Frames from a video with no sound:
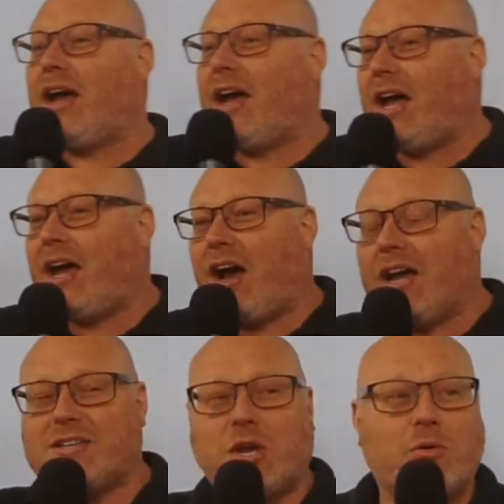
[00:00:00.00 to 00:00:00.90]
I
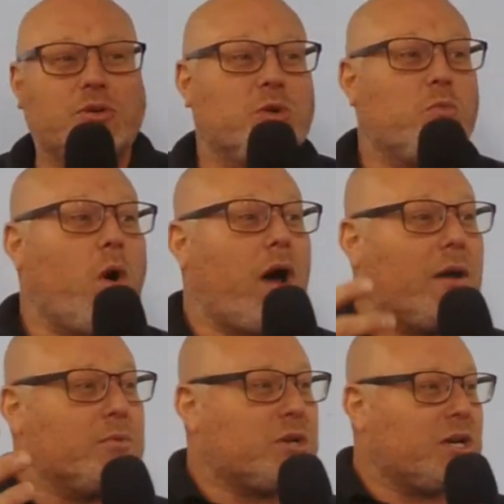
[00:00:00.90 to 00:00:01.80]
told you what I
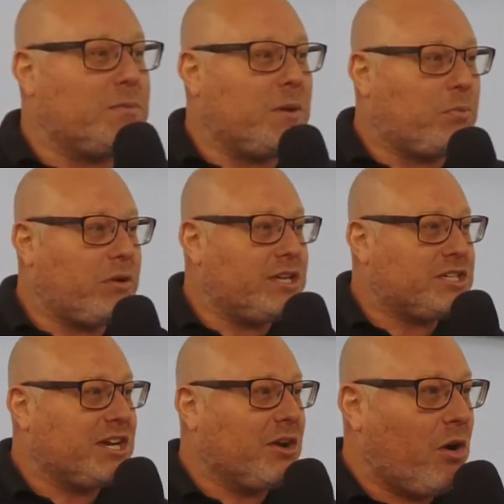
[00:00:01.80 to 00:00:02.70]
was going to be
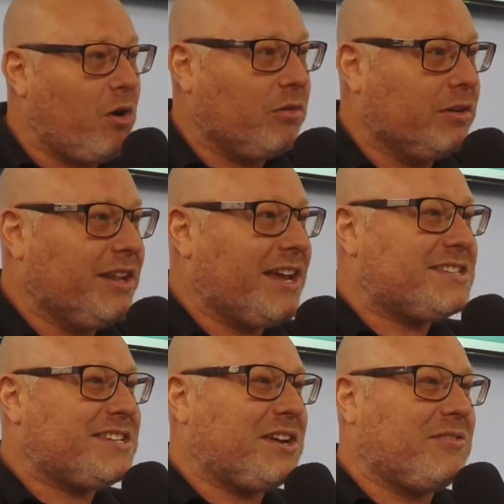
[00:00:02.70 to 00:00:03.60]
preaching on the next
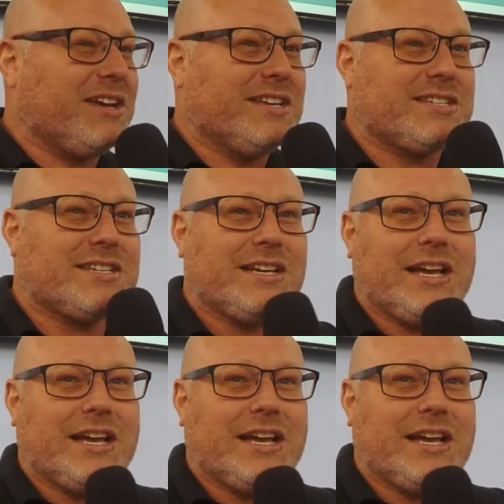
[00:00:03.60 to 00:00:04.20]
series.